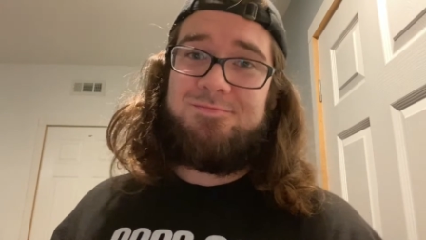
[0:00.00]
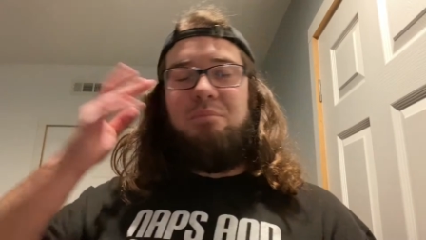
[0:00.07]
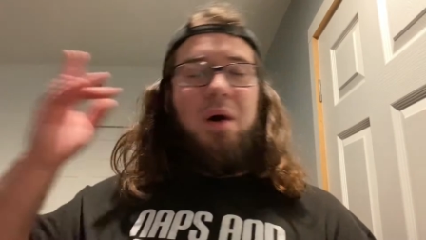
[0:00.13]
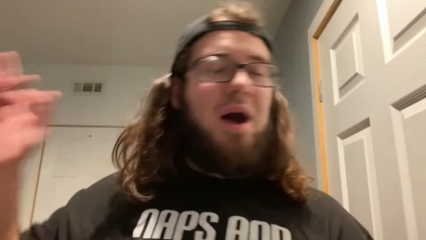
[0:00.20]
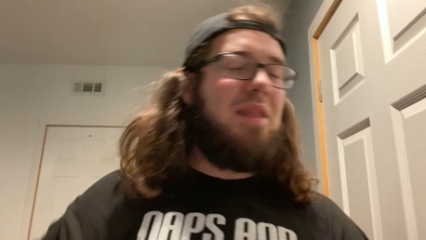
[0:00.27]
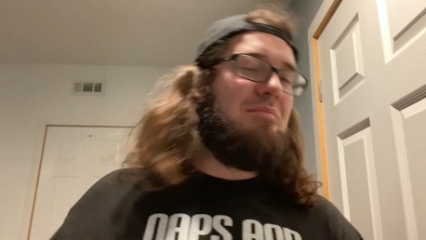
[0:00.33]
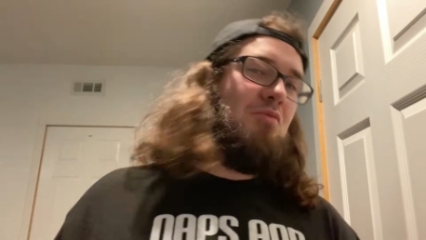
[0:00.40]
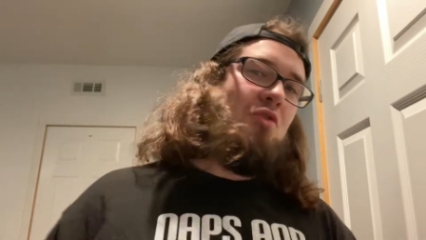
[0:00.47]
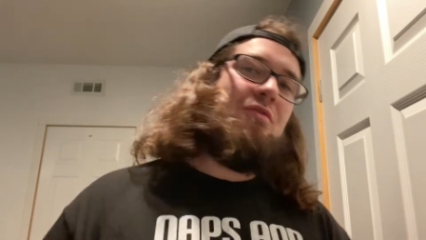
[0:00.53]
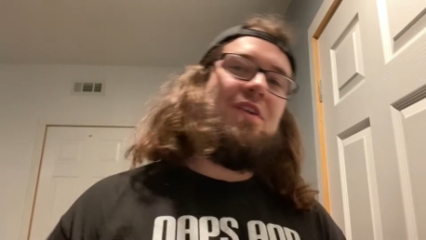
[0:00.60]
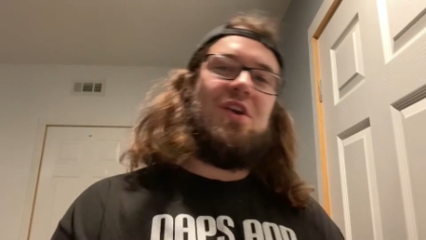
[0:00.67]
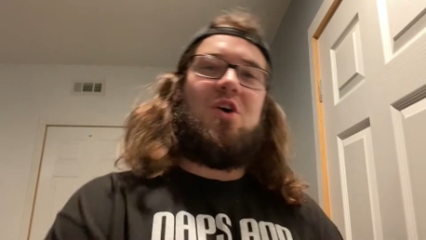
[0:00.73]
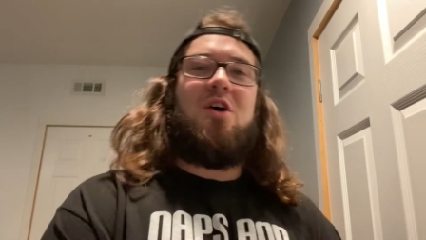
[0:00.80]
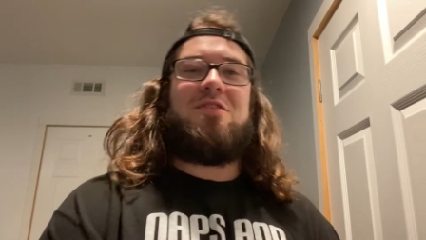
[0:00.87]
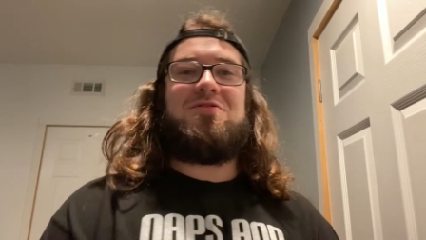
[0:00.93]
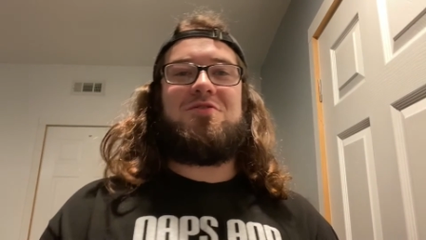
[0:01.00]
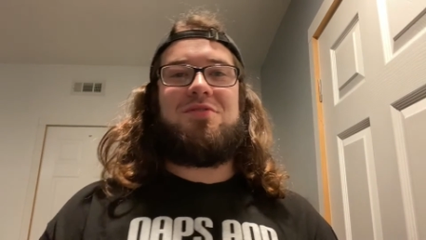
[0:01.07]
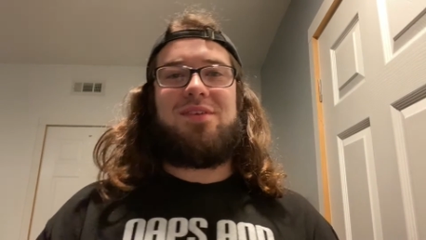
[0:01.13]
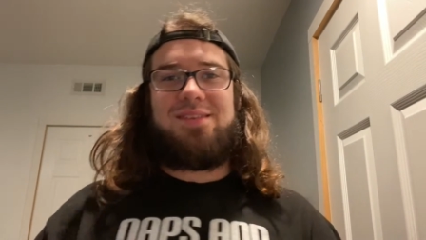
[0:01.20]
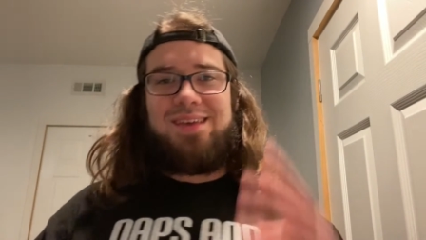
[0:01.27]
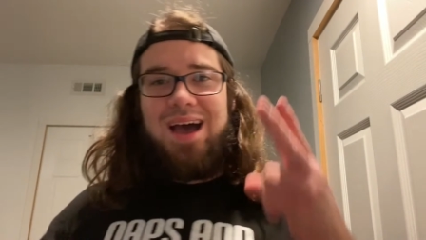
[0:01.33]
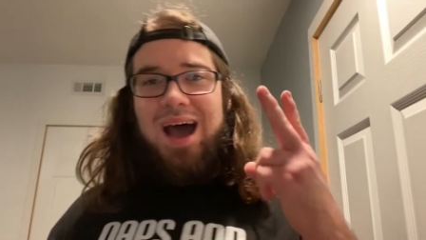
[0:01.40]
But moving on to
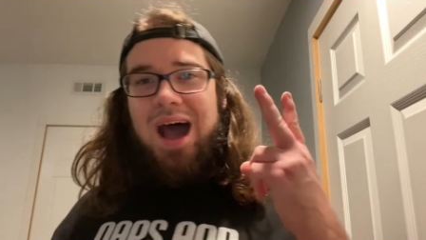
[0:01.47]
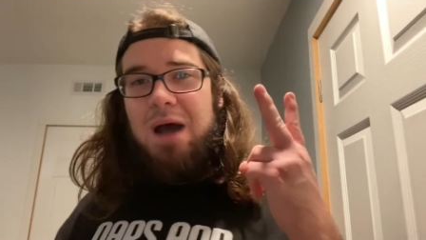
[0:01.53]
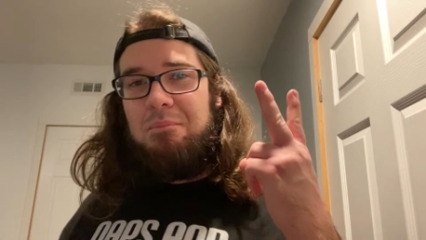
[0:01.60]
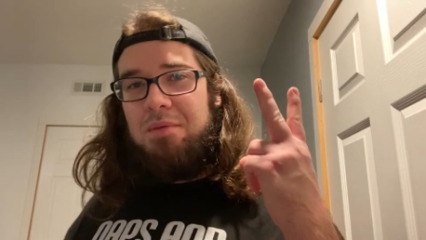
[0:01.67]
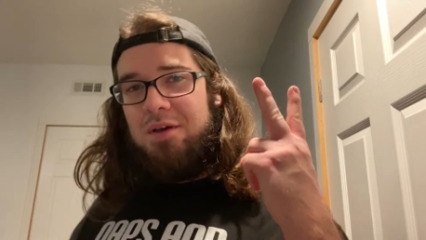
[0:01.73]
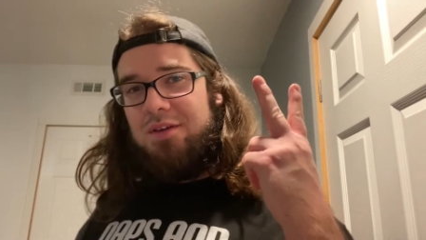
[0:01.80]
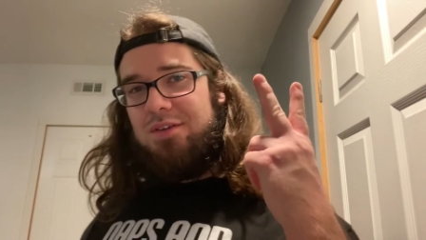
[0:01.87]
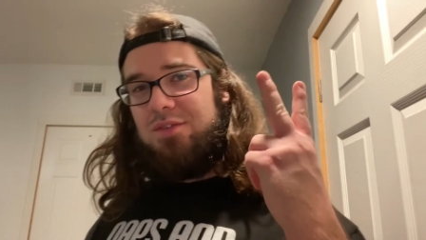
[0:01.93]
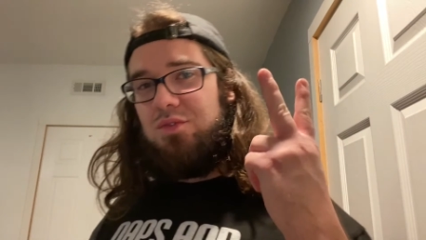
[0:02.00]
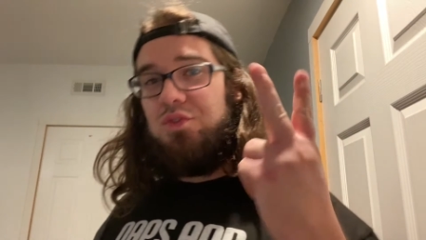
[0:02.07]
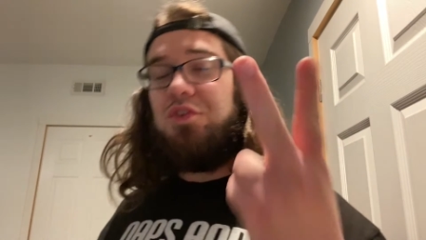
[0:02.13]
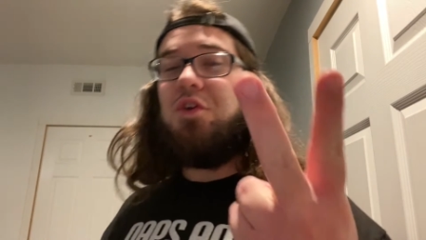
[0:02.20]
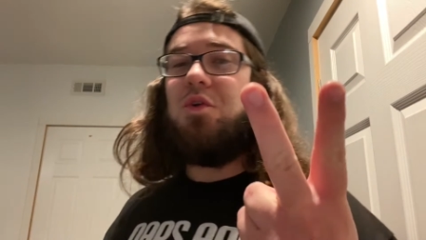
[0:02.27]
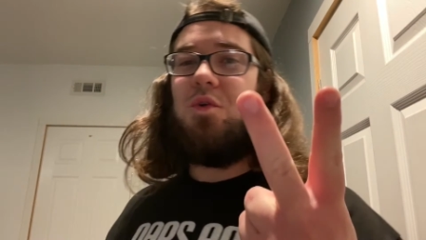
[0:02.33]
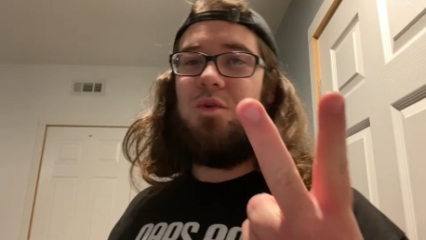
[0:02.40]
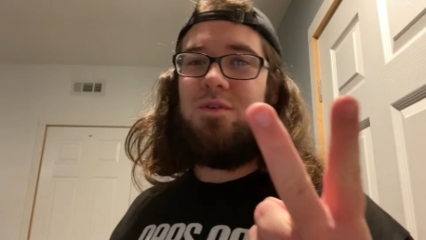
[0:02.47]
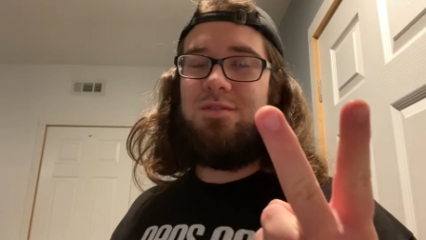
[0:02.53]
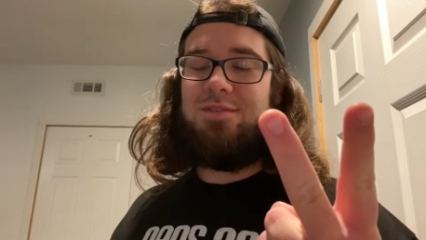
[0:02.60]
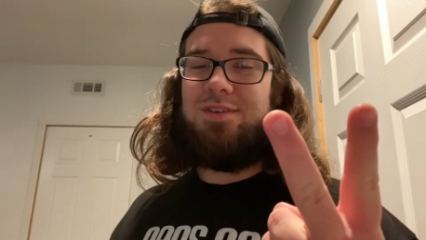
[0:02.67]
the top 2.